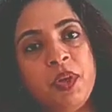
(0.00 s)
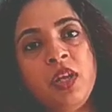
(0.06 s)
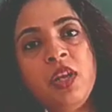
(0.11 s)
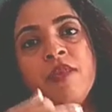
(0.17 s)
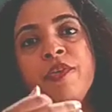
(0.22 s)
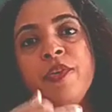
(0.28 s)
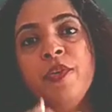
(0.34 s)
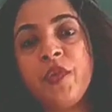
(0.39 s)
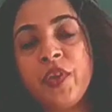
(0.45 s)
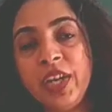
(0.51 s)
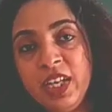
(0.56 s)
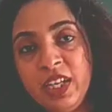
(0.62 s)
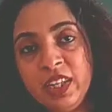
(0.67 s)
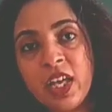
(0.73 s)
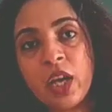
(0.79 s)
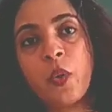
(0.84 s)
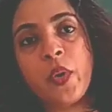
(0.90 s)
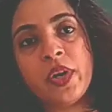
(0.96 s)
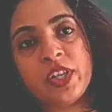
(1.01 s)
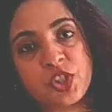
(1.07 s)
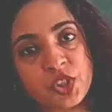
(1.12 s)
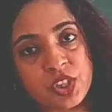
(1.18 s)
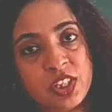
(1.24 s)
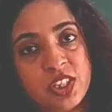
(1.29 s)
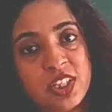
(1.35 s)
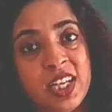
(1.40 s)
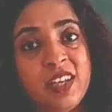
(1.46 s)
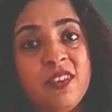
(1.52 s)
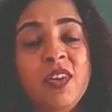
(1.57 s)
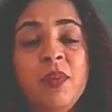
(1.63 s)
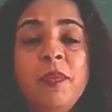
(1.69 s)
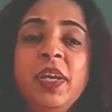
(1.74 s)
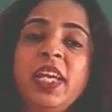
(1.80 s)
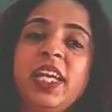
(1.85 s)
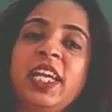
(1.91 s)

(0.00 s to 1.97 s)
if you read the questions, it will be